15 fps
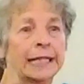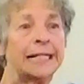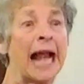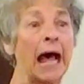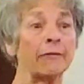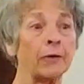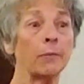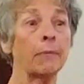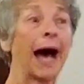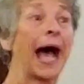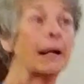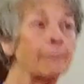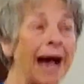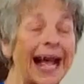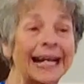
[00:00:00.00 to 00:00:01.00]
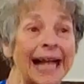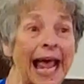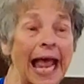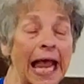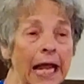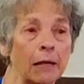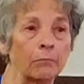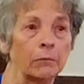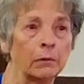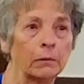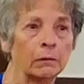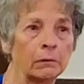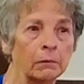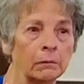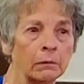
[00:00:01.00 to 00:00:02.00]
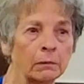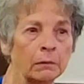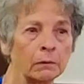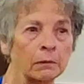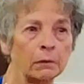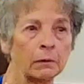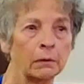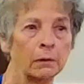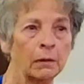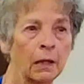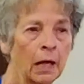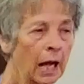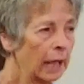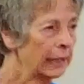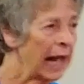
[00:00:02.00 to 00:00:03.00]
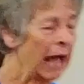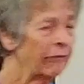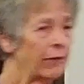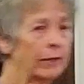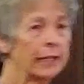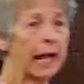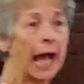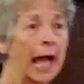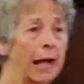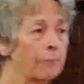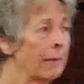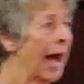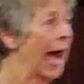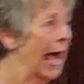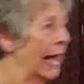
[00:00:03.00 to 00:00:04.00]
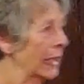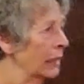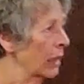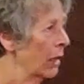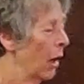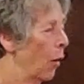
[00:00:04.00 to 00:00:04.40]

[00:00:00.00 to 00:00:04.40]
Never mind my name. Never not mine.